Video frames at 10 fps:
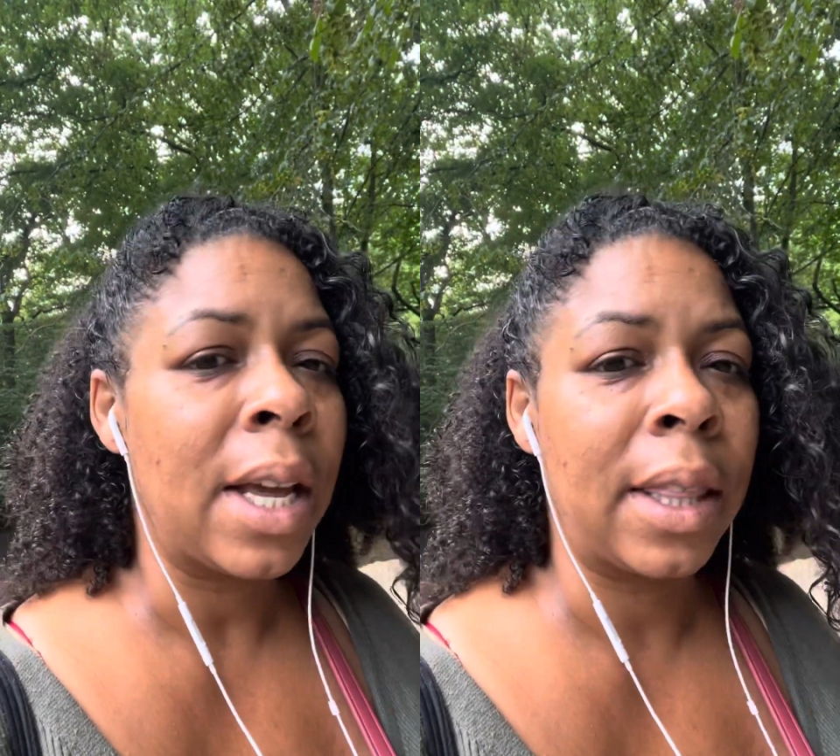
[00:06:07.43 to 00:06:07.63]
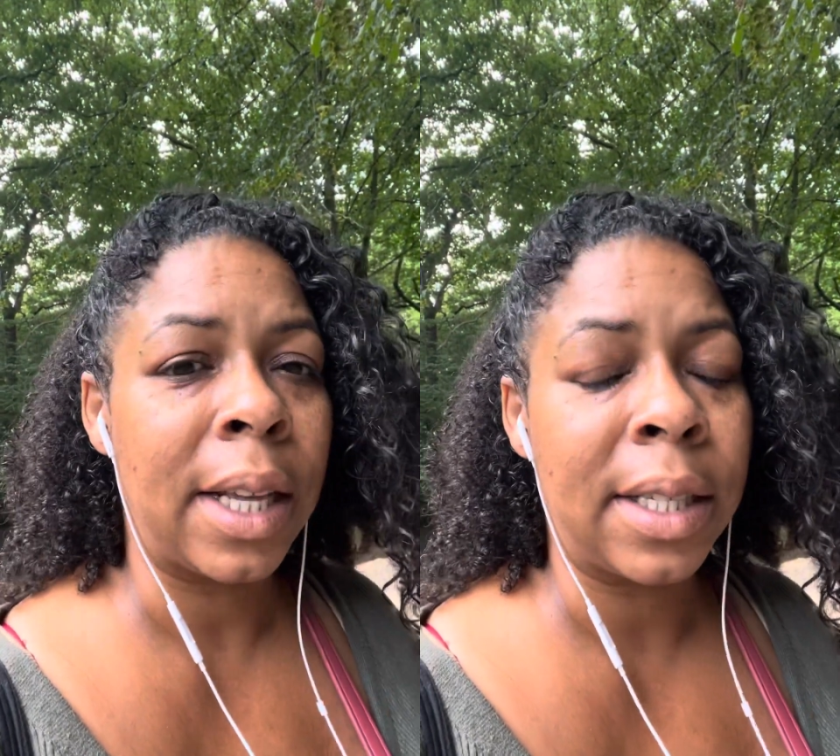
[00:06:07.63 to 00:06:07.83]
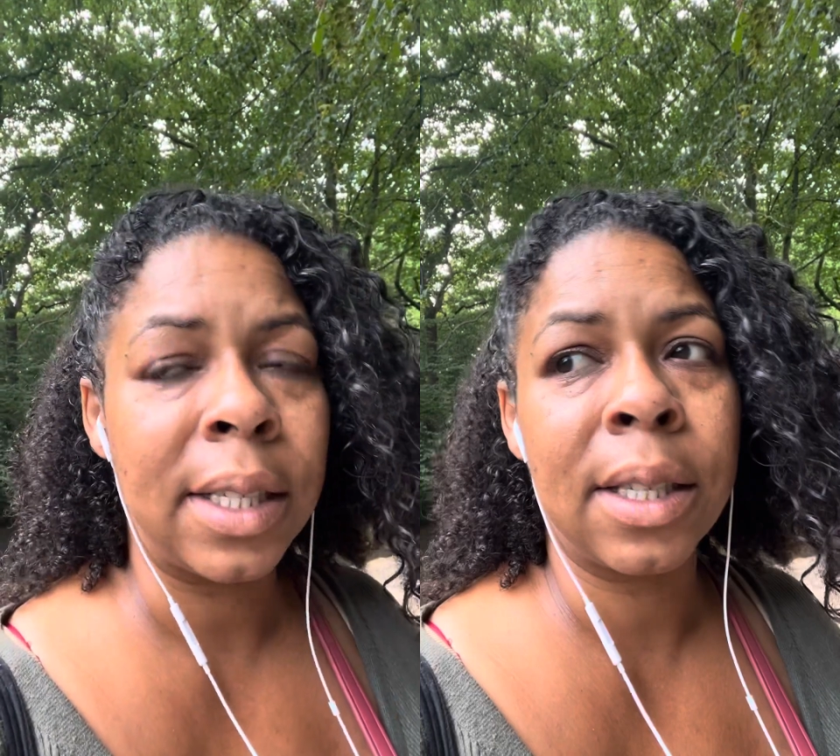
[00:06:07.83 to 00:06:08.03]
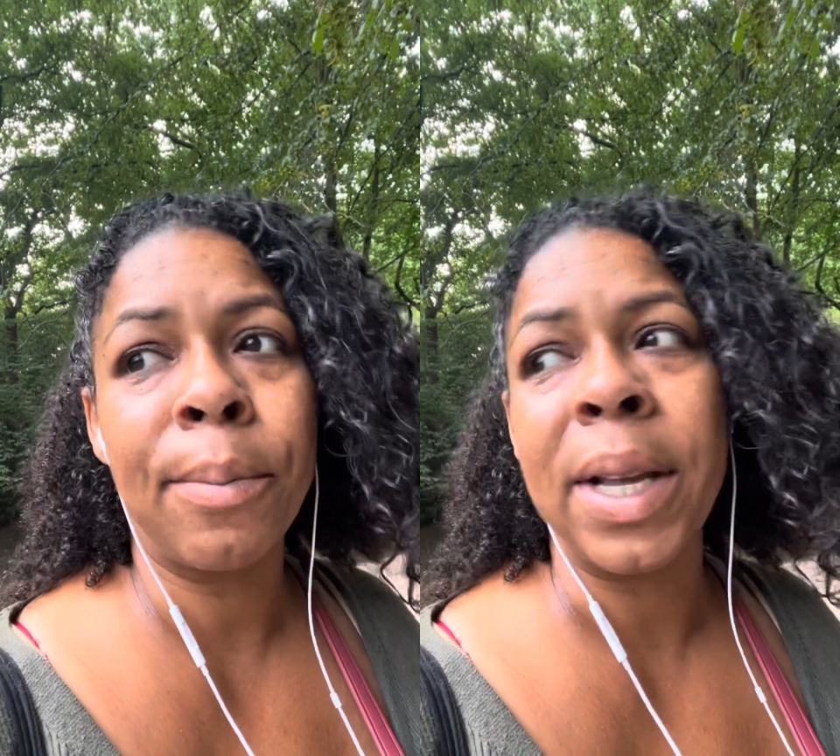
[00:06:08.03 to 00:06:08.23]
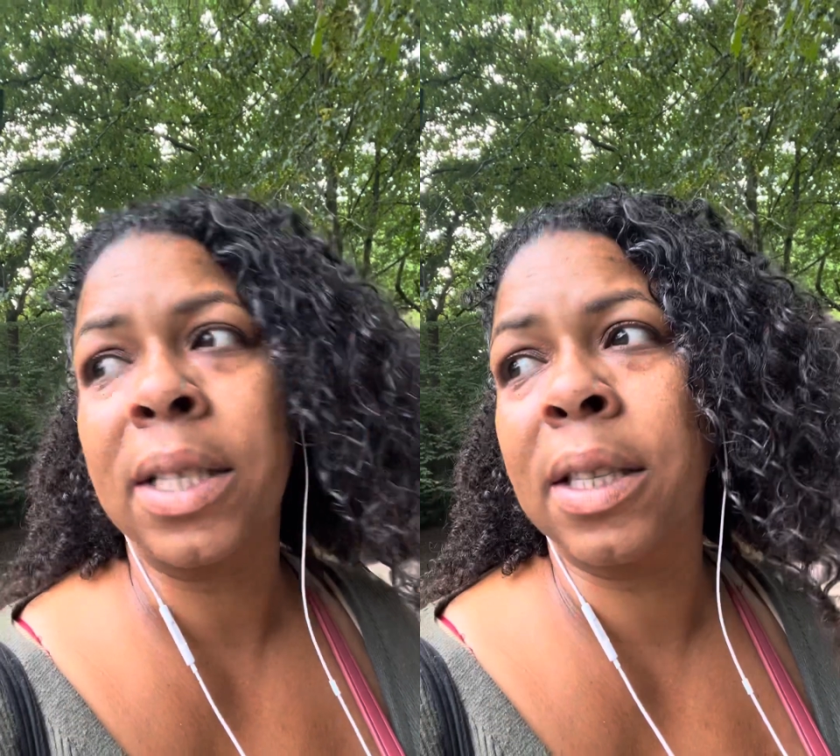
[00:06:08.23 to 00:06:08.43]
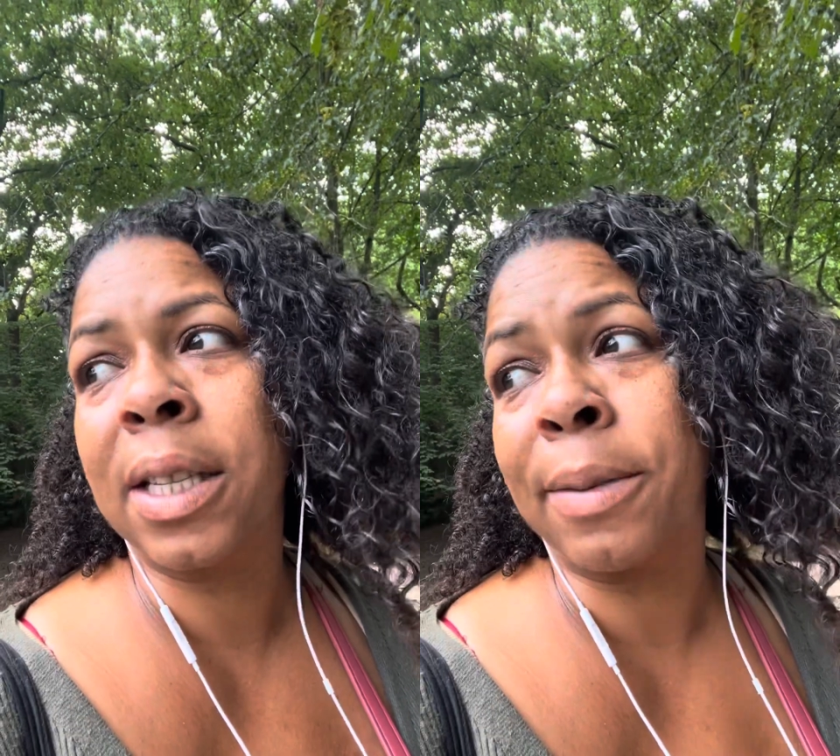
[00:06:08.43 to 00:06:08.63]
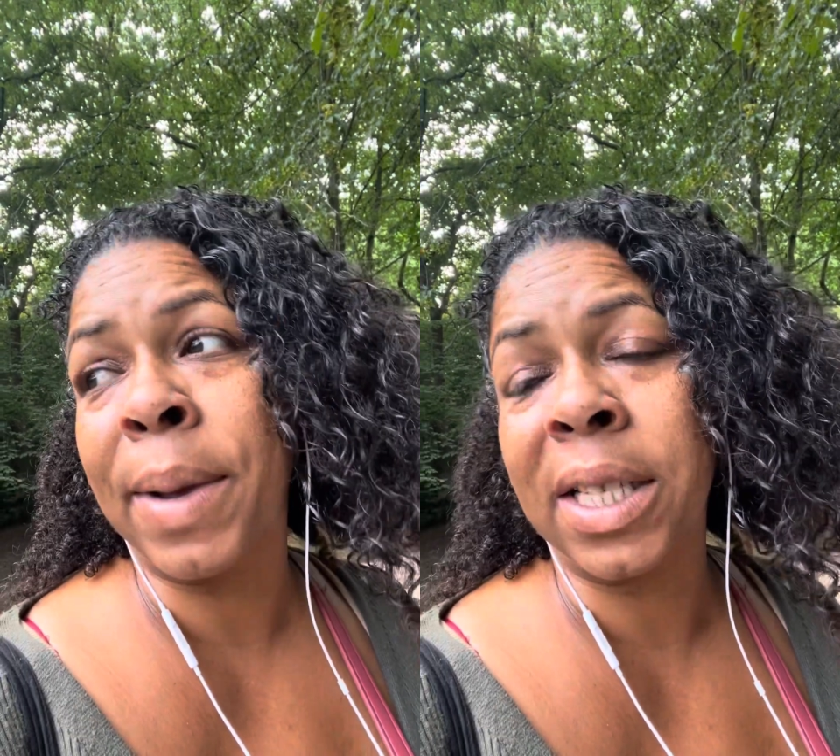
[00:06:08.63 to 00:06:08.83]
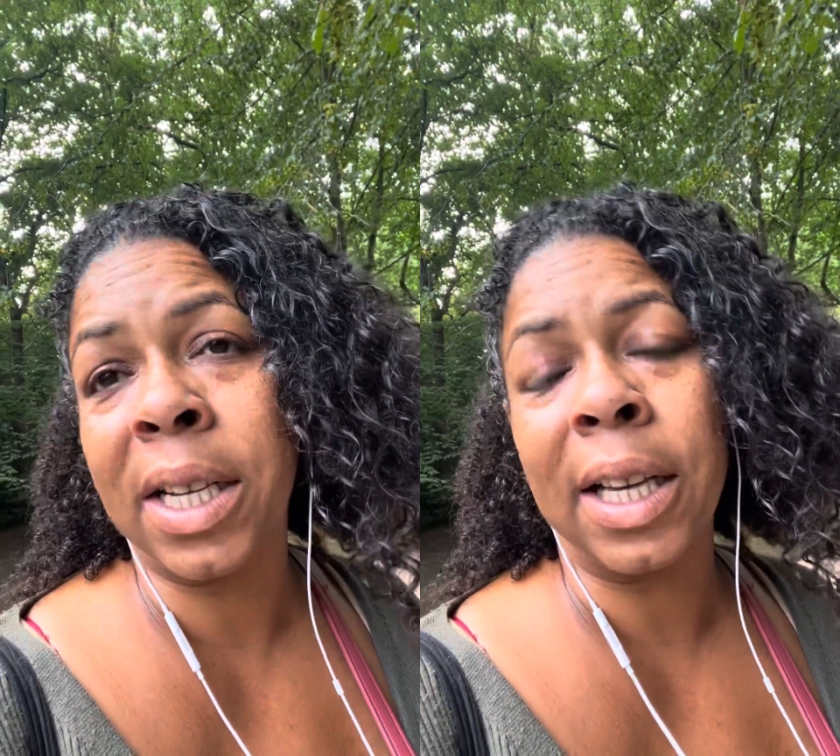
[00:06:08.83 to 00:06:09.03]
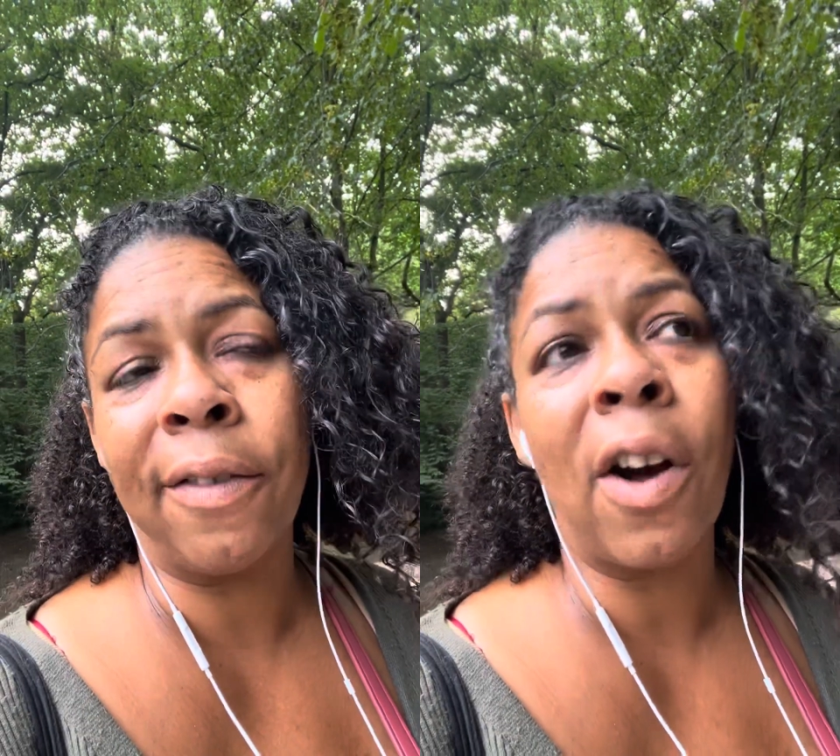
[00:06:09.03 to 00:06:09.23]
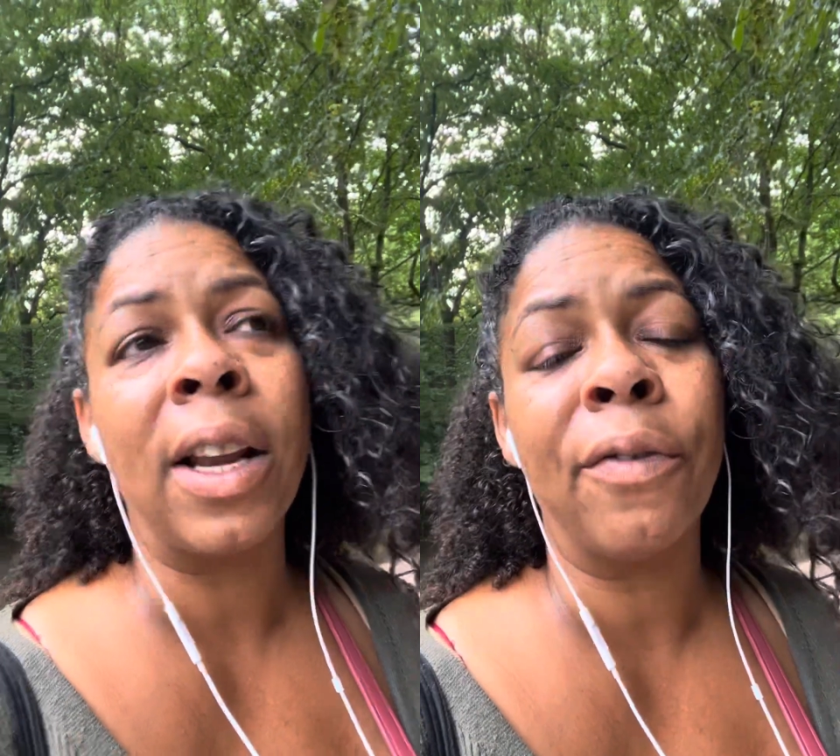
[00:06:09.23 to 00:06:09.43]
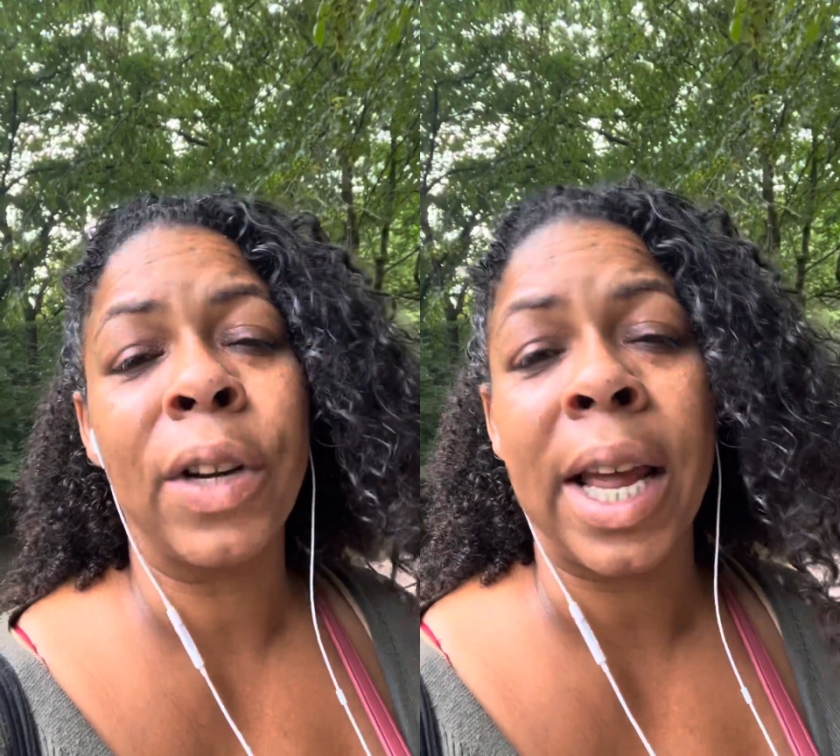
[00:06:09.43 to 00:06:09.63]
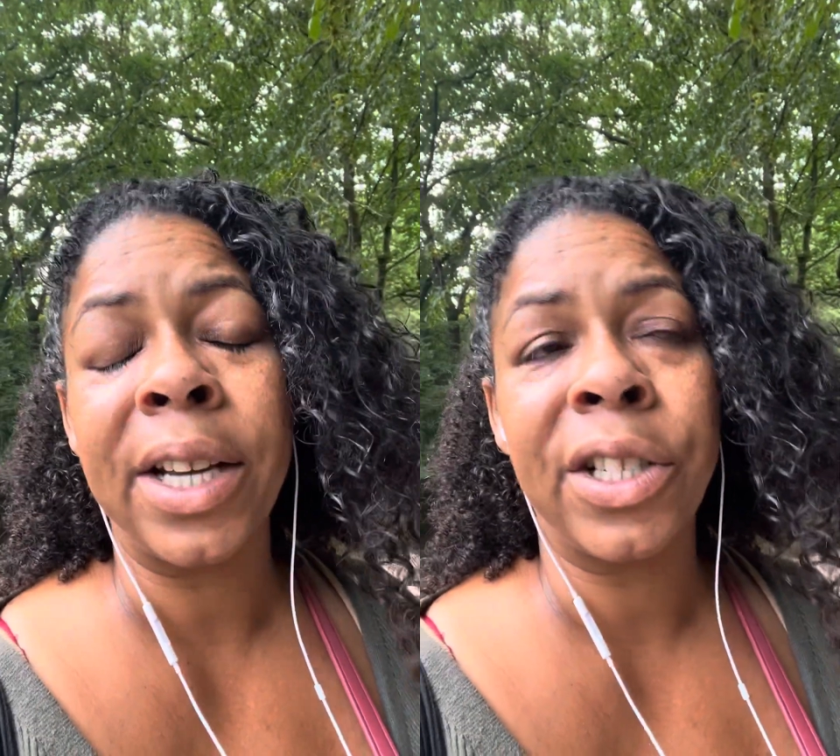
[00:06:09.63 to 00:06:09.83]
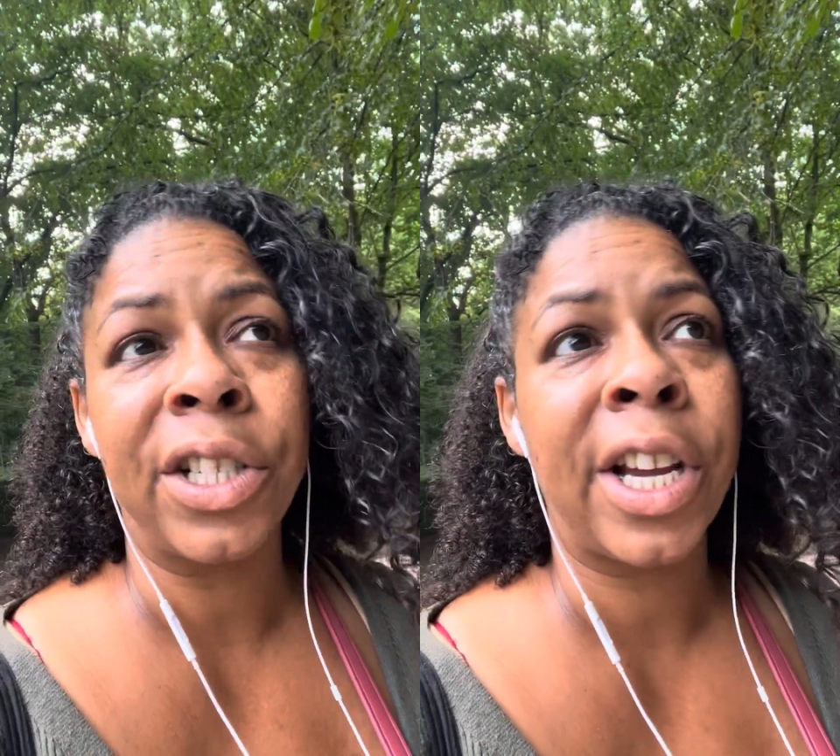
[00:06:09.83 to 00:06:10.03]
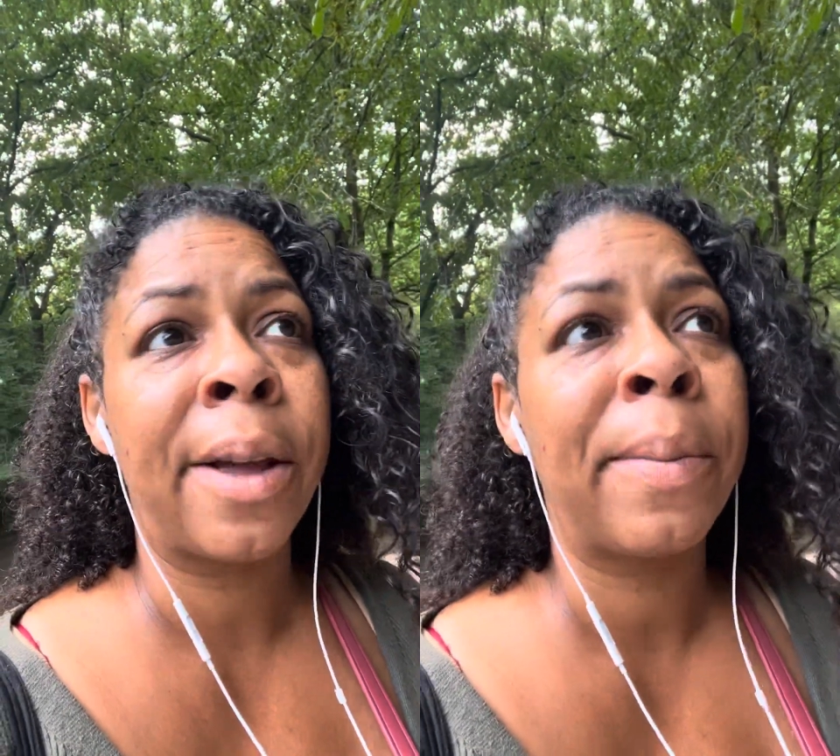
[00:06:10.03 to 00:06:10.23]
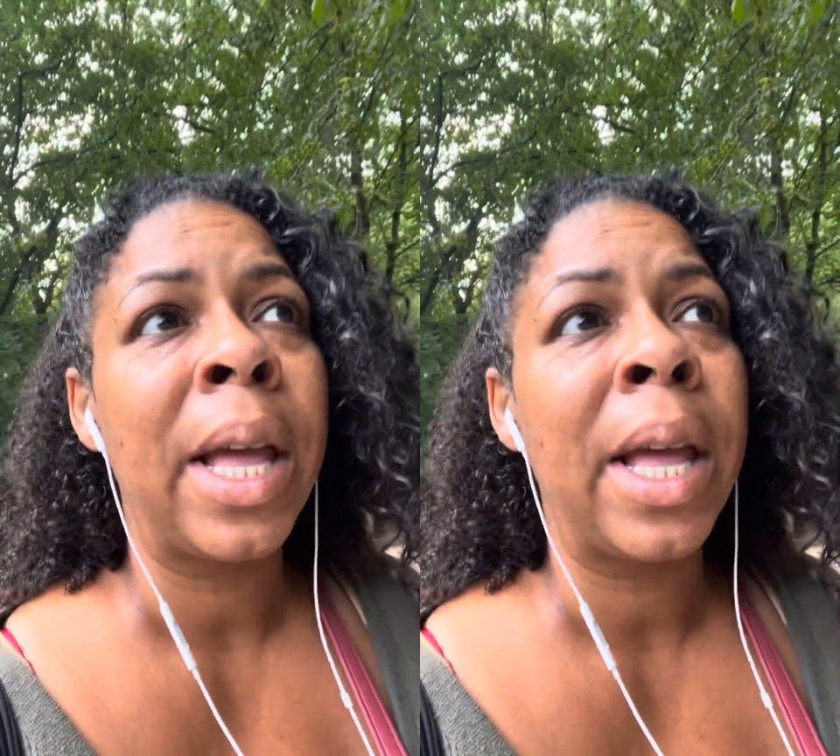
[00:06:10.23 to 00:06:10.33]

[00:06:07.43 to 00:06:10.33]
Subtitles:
this domestically violent relationship,